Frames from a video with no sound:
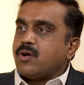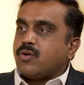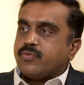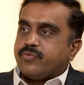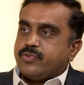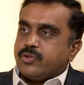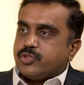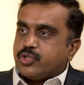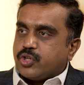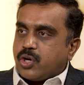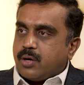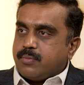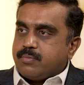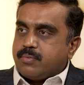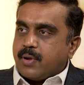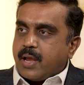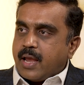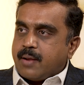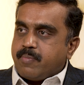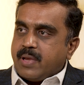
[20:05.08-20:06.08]
out of your job
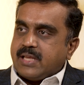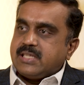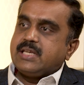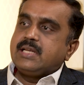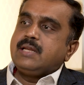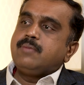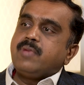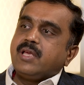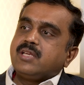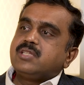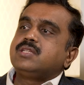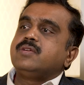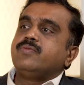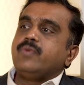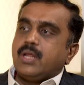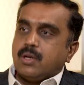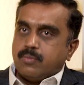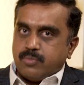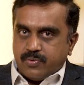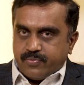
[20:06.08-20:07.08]
and basically makes it
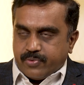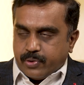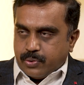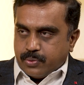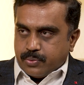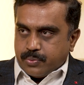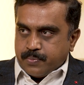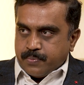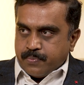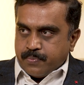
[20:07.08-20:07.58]
available for you.